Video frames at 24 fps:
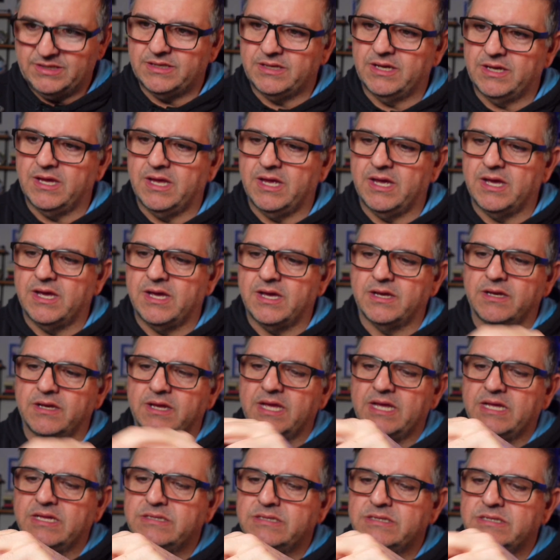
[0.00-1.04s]
and
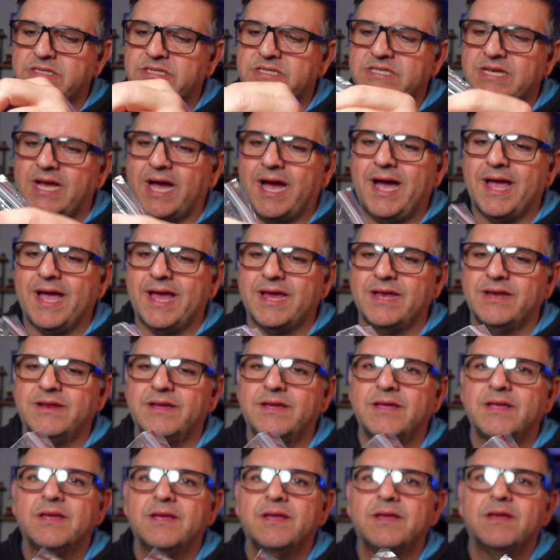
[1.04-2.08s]

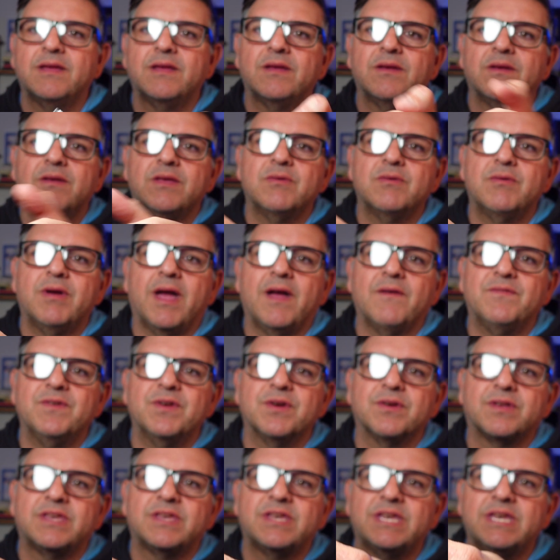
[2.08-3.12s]
inside you have
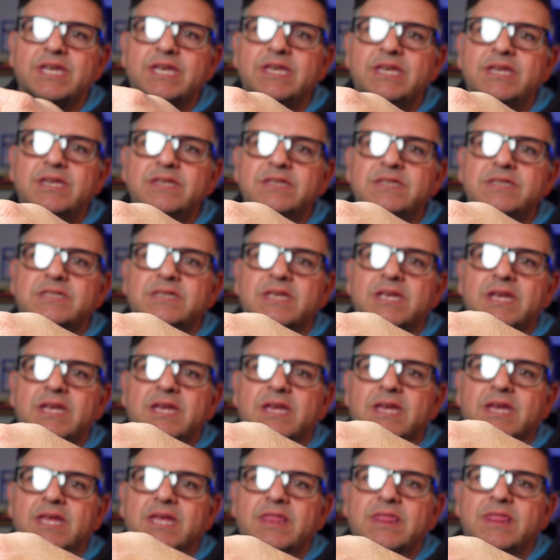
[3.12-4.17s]
your keys
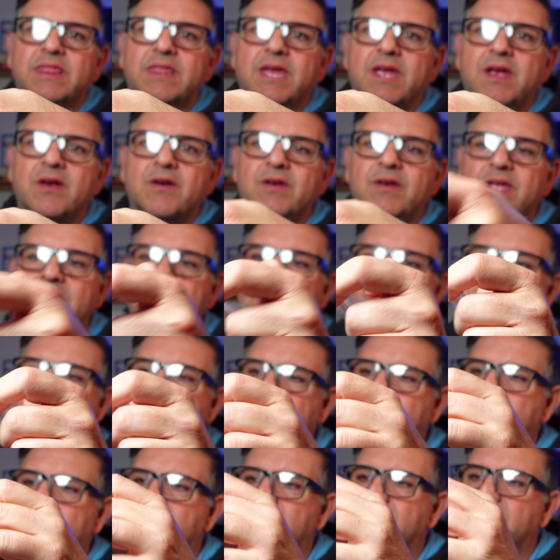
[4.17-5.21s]
and there
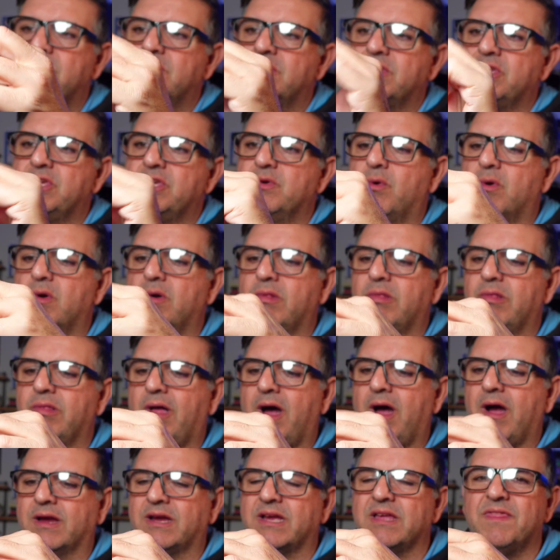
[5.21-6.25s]
is your
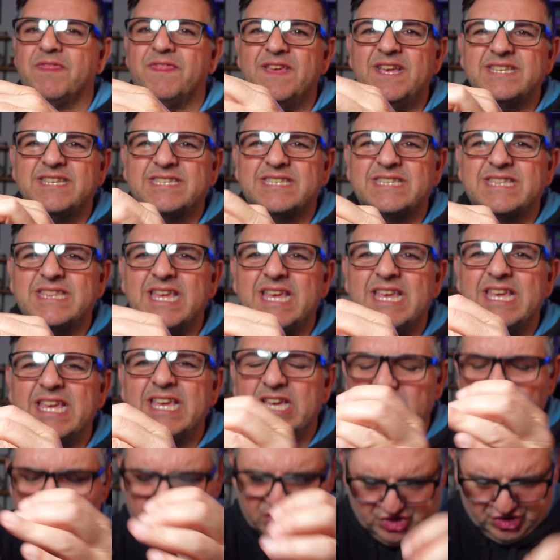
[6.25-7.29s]
lock. And this thing
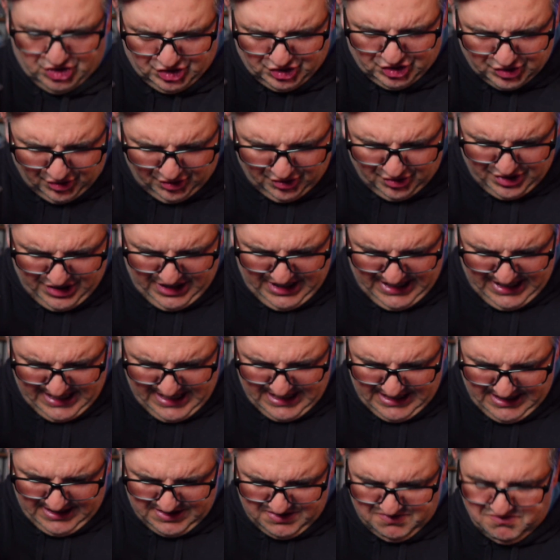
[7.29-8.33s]
is sturdy.
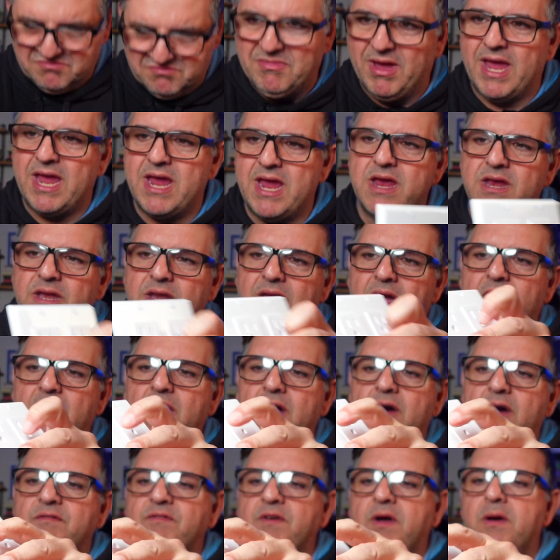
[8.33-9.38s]
It is made
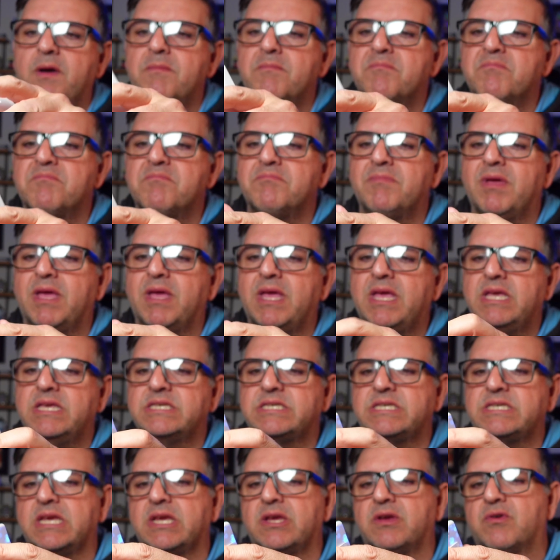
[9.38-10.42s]
of
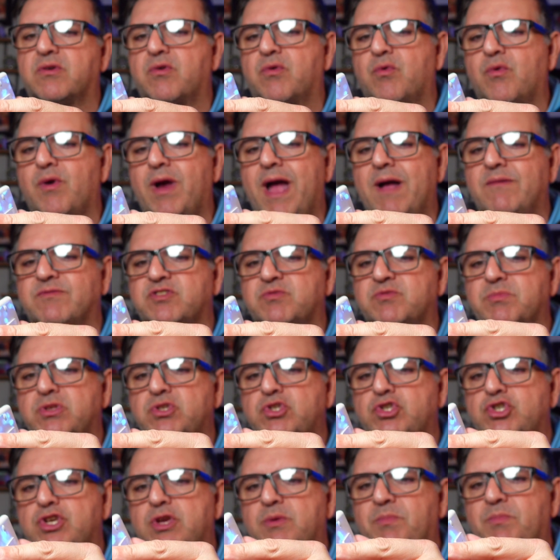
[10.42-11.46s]
amazing
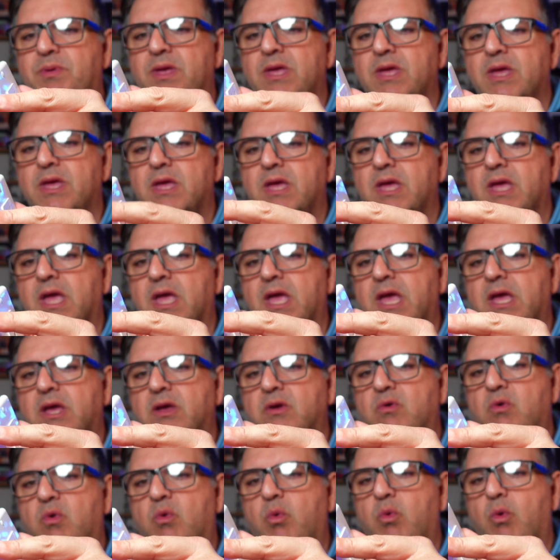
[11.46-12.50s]
craftsmanship
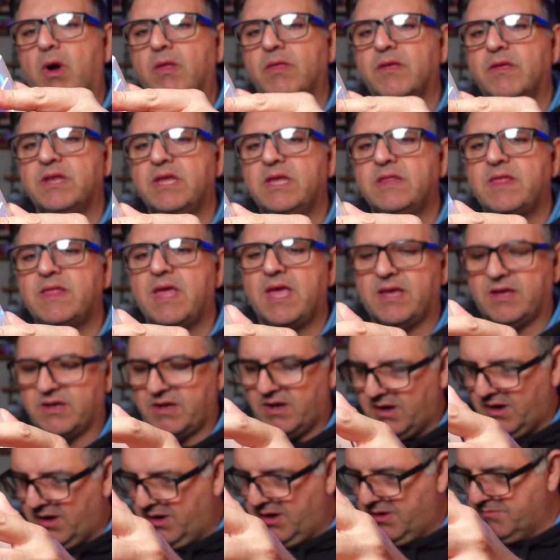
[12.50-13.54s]
and quality. They
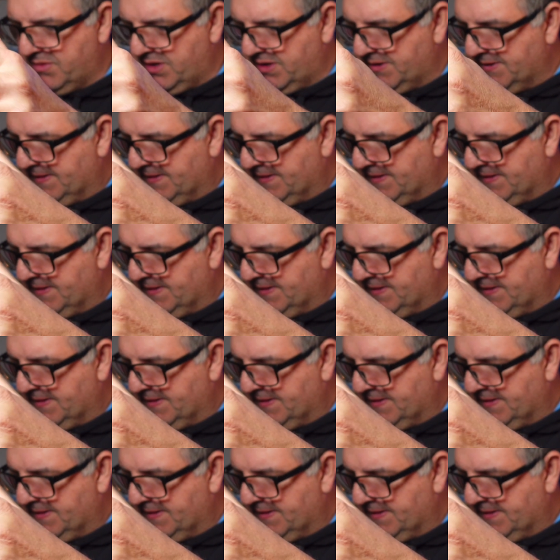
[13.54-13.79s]
come,